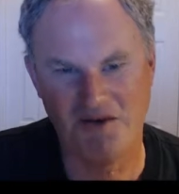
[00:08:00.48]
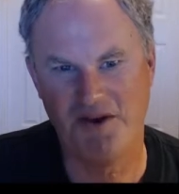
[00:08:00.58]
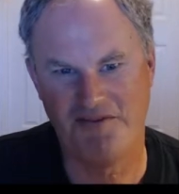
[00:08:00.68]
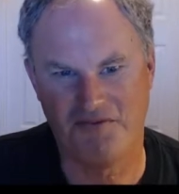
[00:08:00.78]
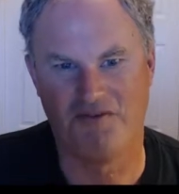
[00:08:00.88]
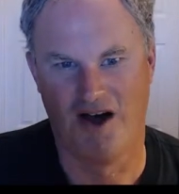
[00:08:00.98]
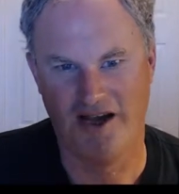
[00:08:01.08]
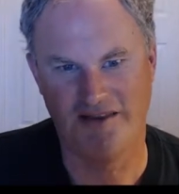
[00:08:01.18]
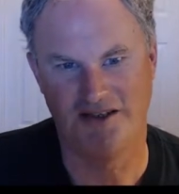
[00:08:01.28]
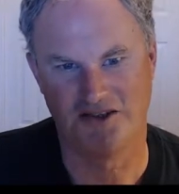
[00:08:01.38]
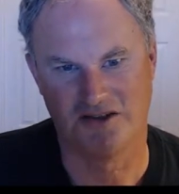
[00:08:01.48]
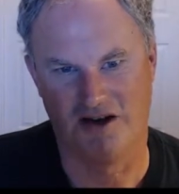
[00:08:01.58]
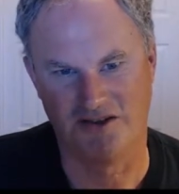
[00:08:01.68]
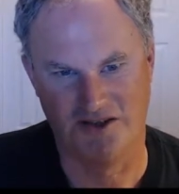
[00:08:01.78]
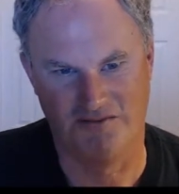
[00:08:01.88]
how do we find these
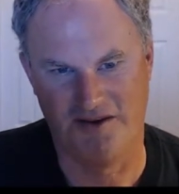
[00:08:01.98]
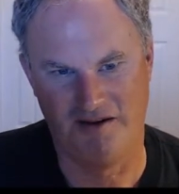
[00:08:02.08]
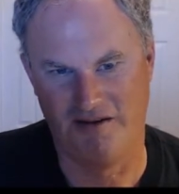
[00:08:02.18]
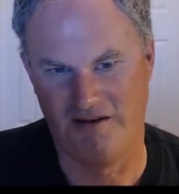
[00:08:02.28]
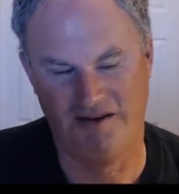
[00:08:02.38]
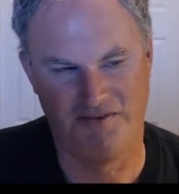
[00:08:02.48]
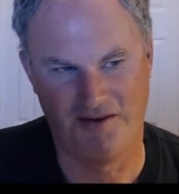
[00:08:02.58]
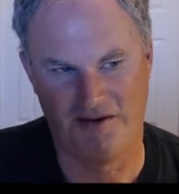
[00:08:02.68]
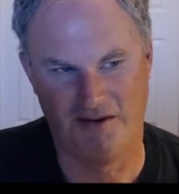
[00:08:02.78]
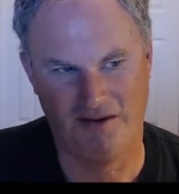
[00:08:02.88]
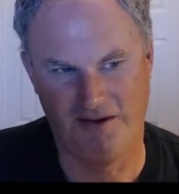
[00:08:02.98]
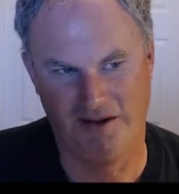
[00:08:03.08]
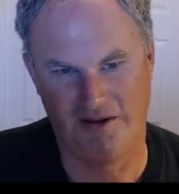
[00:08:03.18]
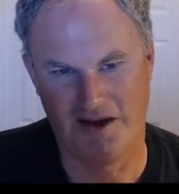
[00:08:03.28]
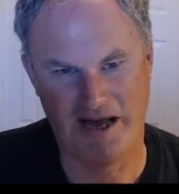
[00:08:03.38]
laws if they're
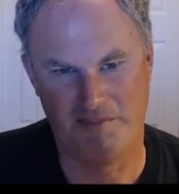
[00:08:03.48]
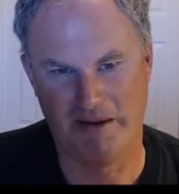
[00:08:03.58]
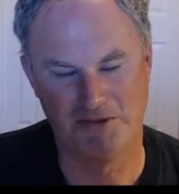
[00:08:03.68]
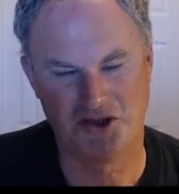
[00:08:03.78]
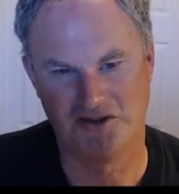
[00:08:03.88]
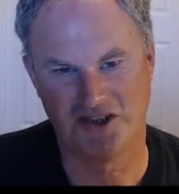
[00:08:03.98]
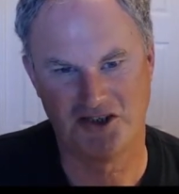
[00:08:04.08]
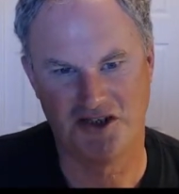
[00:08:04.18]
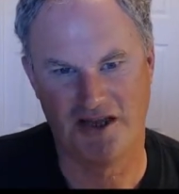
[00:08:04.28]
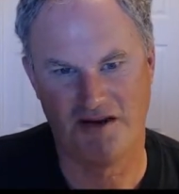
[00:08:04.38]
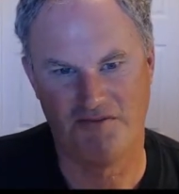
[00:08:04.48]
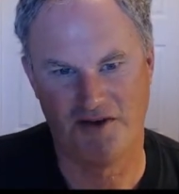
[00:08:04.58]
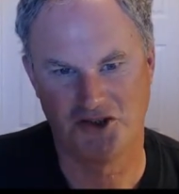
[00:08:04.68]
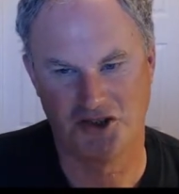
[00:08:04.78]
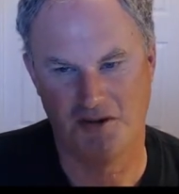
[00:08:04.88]
kind of published in such an
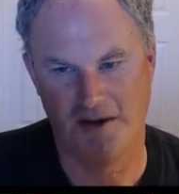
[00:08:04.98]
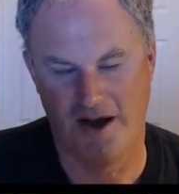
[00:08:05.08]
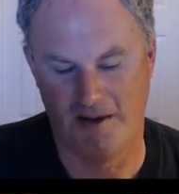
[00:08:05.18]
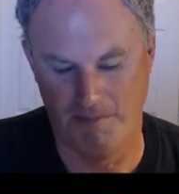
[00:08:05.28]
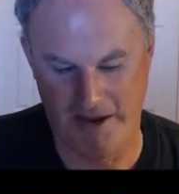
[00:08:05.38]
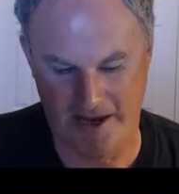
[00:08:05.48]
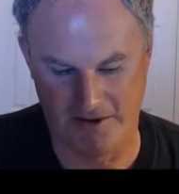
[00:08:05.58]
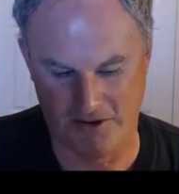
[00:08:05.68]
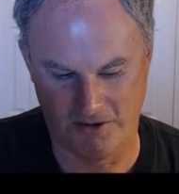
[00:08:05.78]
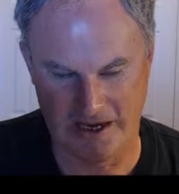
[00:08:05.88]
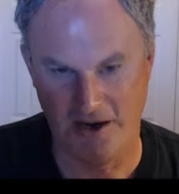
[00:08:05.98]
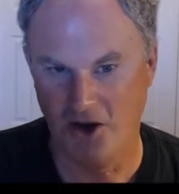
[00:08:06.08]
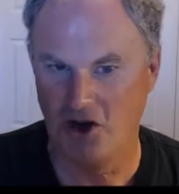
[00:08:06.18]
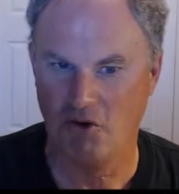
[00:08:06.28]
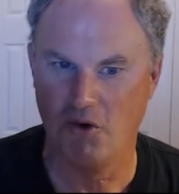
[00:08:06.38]
inefficient manner? Okay,
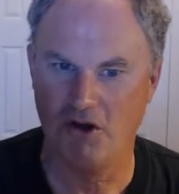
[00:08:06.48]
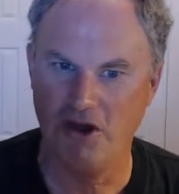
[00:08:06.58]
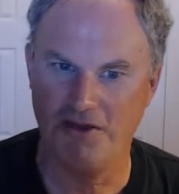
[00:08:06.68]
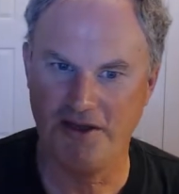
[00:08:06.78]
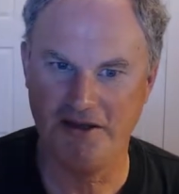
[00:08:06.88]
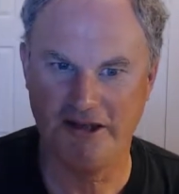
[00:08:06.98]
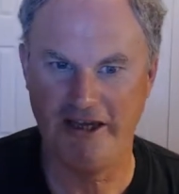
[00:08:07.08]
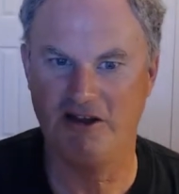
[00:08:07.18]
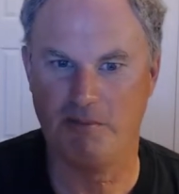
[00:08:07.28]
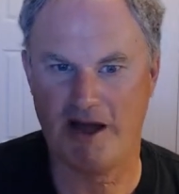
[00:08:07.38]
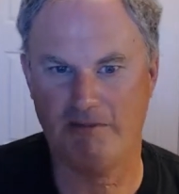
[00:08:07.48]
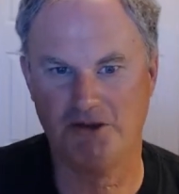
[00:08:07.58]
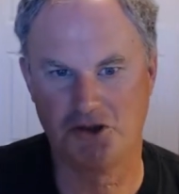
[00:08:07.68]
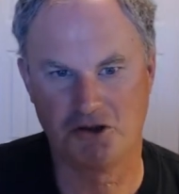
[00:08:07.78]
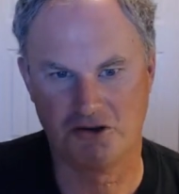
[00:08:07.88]
well, the legal
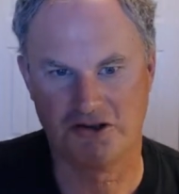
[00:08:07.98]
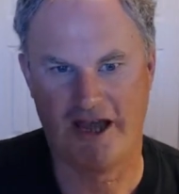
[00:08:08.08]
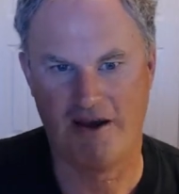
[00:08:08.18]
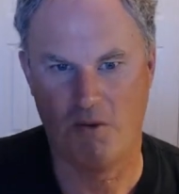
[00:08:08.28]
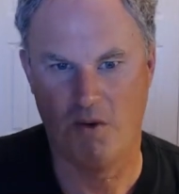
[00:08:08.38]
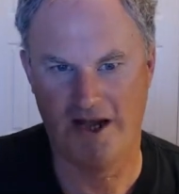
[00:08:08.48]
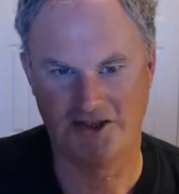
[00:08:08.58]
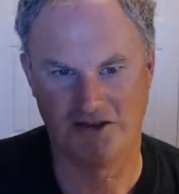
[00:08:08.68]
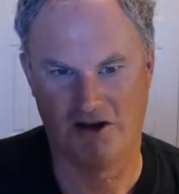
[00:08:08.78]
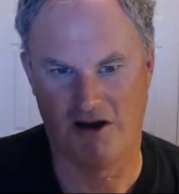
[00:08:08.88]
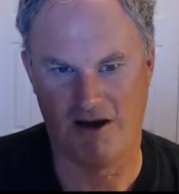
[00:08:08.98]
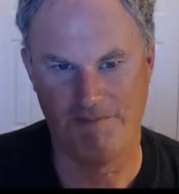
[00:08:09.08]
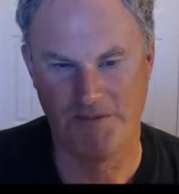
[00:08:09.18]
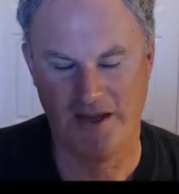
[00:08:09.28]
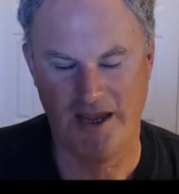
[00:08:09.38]
publishers like
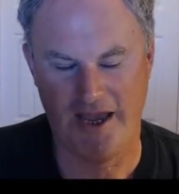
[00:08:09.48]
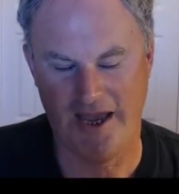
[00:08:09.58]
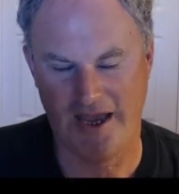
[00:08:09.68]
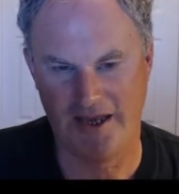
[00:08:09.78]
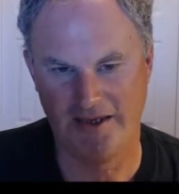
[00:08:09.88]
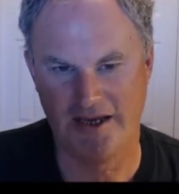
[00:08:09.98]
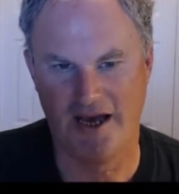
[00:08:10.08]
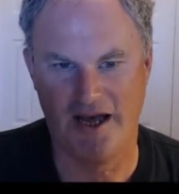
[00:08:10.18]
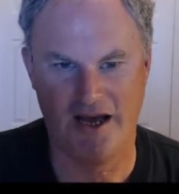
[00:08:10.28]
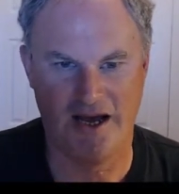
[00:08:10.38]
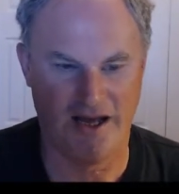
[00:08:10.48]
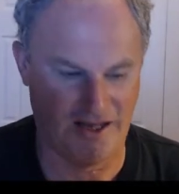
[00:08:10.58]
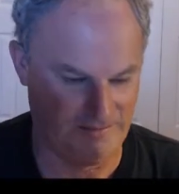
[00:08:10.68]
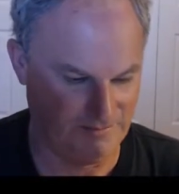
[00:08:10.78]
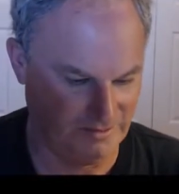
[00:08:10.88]
Westlaw and
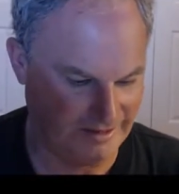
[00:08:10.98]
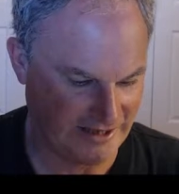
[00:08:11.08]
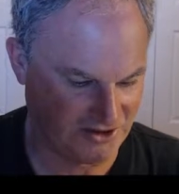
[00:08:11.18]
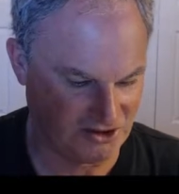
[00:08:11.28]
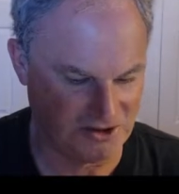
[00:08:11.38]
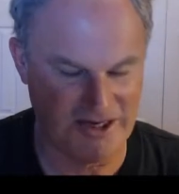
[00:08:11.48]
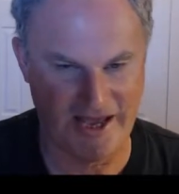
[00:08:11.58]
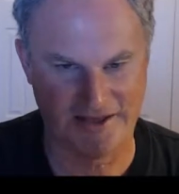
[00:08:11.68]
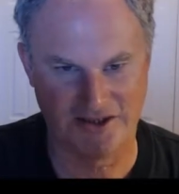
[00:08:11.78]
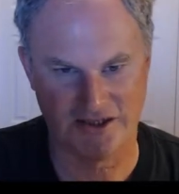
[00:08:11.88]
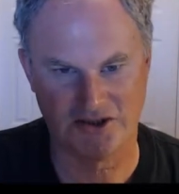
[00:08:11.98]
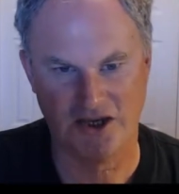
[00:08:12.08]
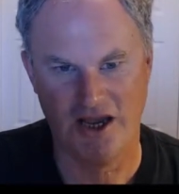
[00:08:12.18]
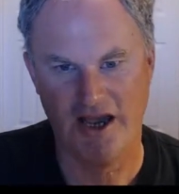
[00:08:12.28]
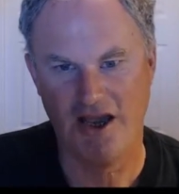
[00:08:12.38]

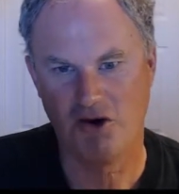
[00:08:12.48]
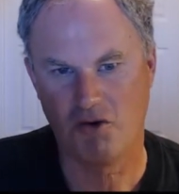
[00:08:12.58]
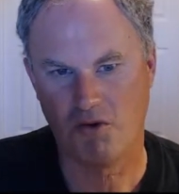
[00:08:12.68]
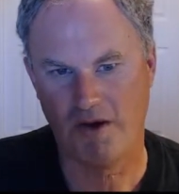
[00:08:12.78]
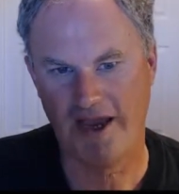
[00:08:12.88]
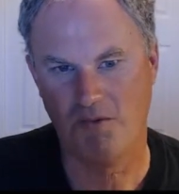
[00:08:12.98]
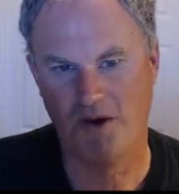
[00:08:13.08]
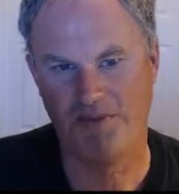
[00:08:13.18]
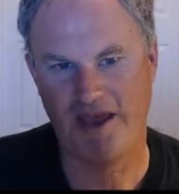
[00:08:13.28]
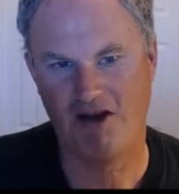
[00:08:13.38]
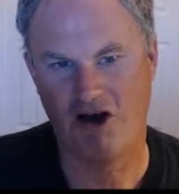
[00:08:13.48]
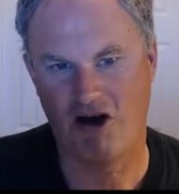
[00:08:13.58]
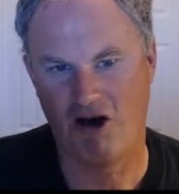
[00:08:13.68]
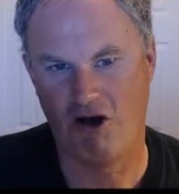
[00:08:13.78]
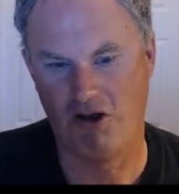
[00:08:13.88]
LexisNexis create what they
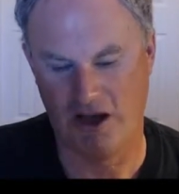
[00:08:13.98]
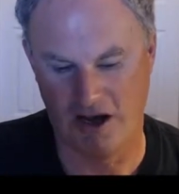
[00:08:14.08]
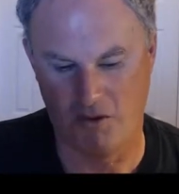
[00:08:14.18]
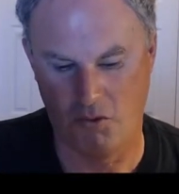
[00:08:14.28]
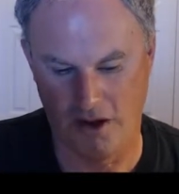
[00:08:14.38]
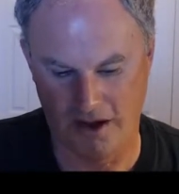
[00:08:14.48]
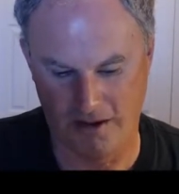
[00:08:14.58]
call